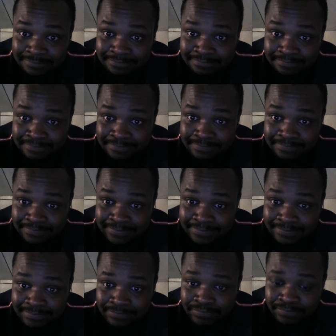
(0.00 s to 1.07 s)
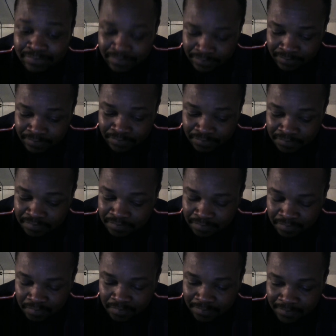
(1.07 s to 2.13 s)

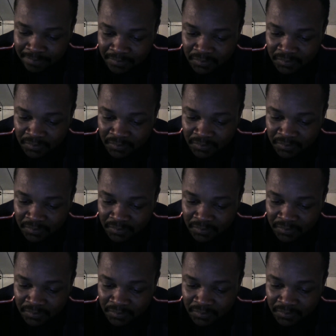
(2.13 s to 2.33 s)
Nothing is said.